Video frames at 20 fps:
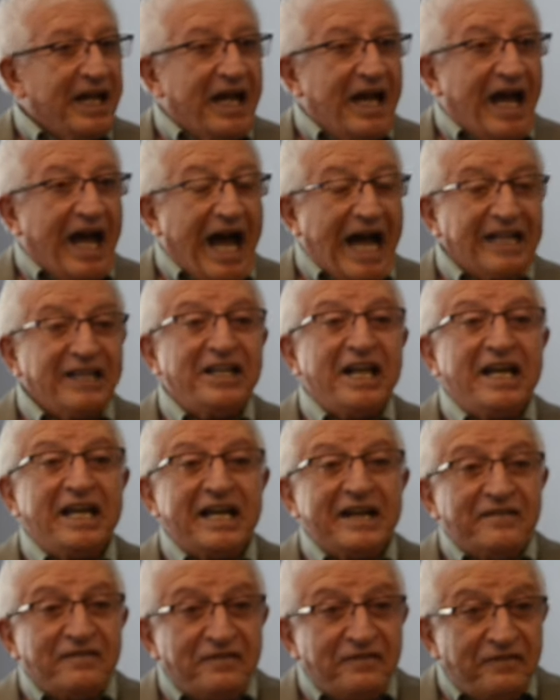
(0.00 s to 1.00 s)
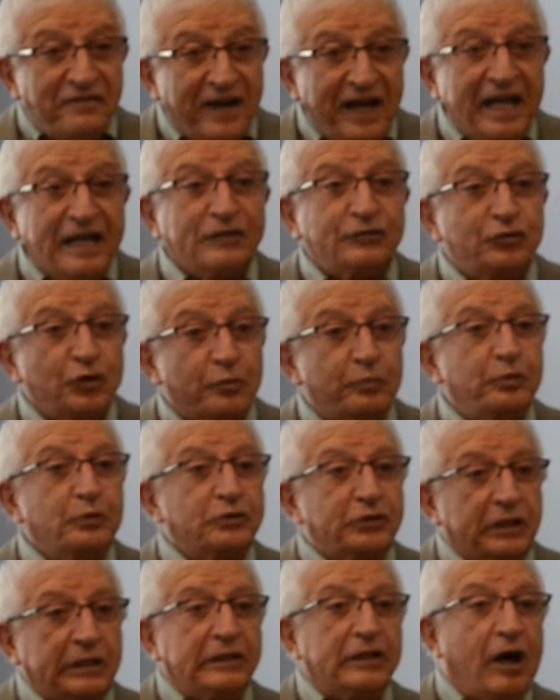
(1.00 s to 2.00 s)
and they fail to
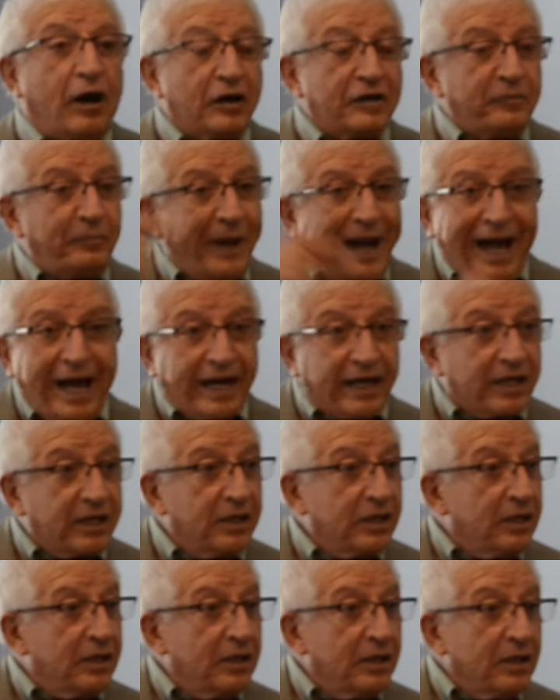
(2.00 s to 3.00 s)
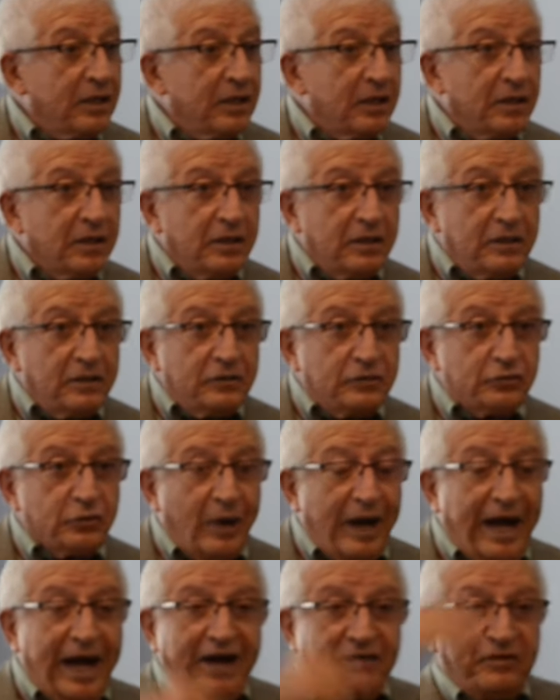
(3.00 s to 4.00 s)
put the lock back.
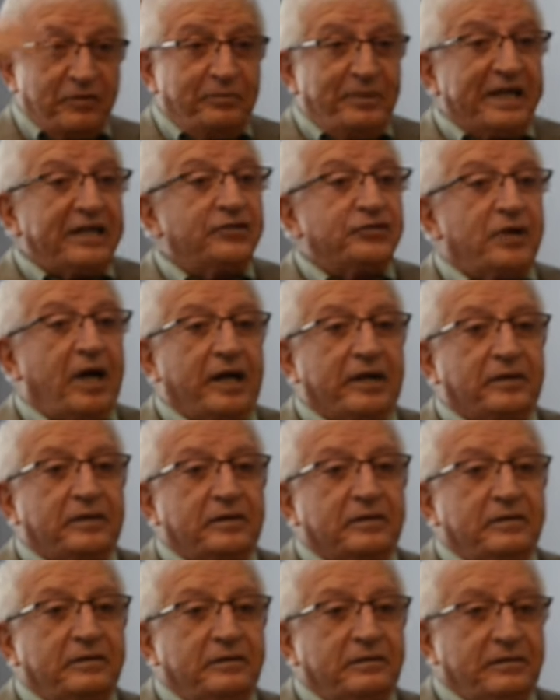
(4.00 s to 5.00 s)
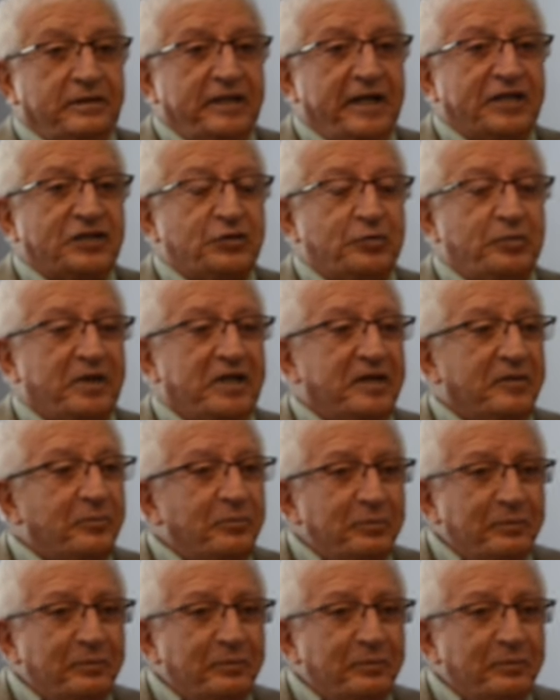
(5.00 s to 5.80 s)
So I have a big sign, TSP,